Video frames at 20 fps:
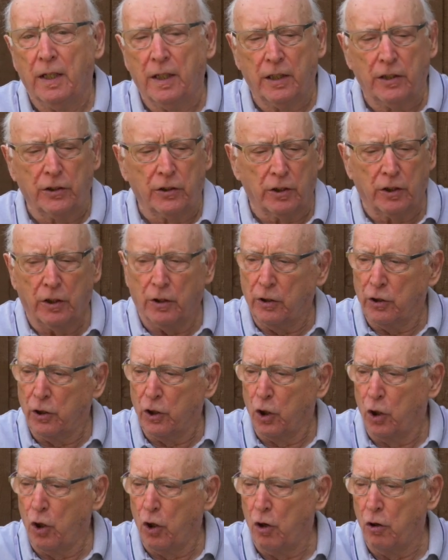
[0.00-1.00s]
is that
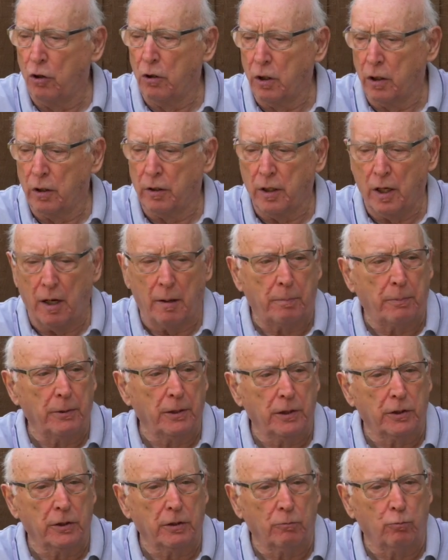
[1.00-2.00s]
the longer that
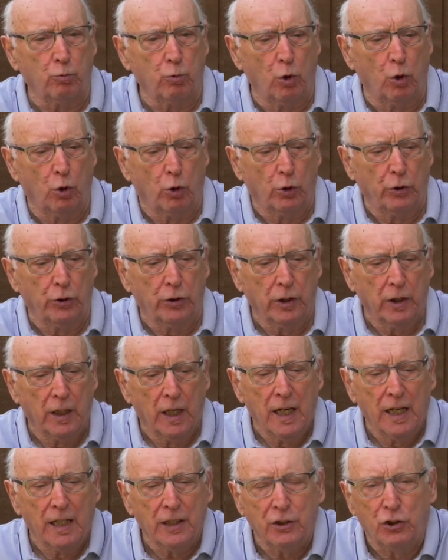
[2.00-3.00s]
piece of wood,
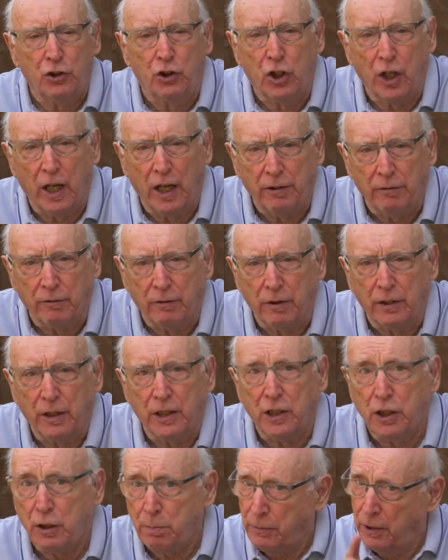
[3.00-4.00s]

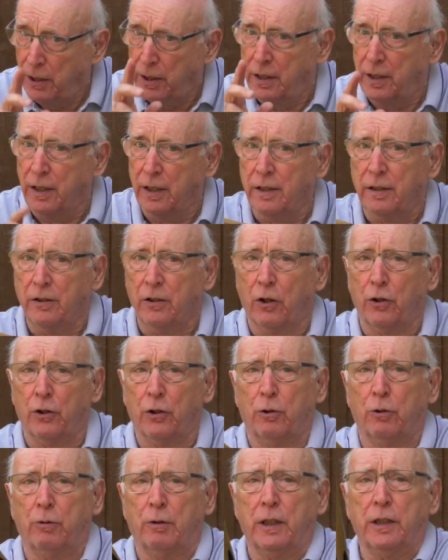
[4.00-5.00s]
generally speaking, not
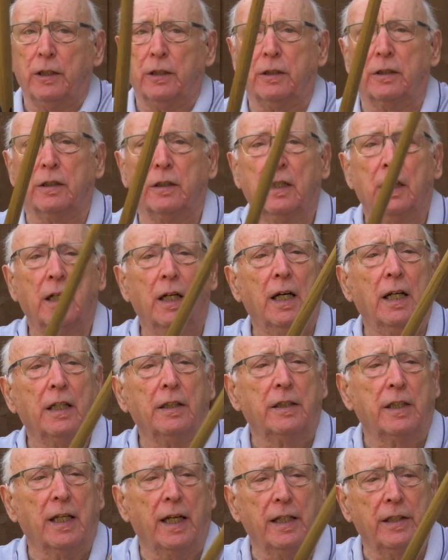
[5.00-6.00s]
always,
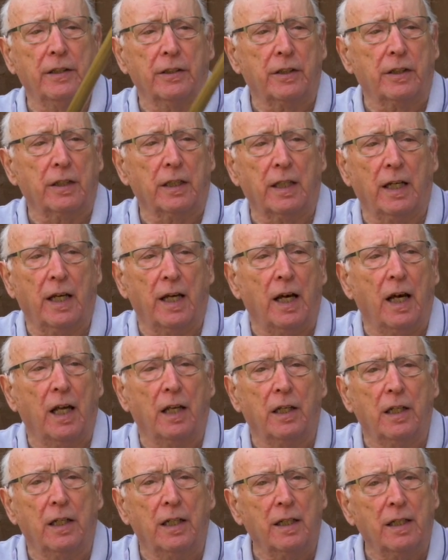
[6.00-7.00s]
tends to get
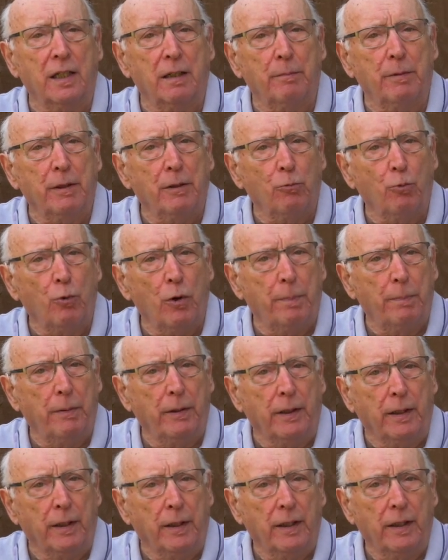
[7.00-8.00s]
a little bit
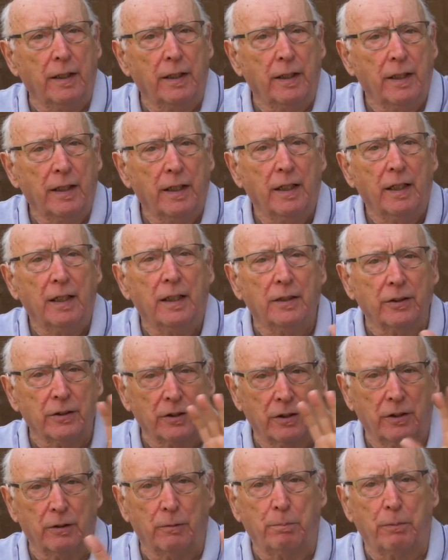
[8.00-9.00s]
whippy.
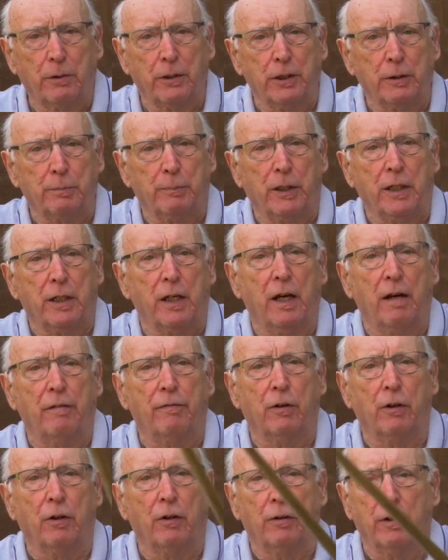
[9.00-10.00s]
So please be
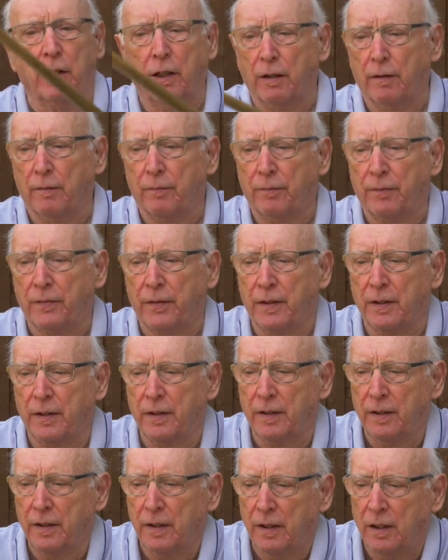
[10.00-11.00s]
careful on that.
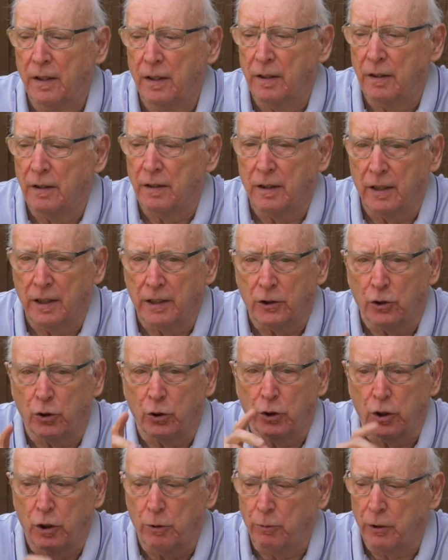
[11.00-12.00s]
All right,
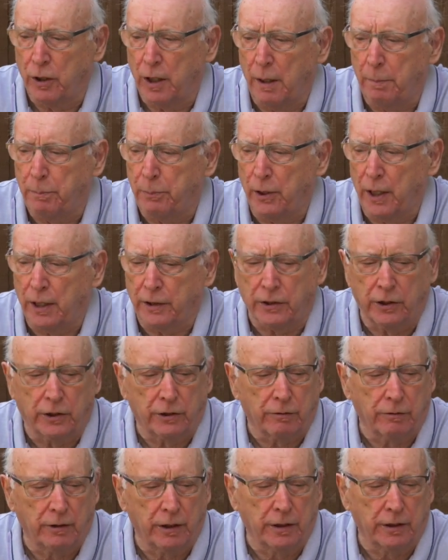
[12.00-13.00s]
good luck with that
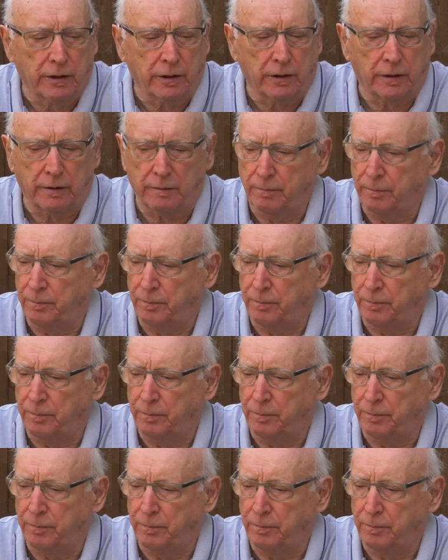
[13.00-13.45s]
practice, Reese.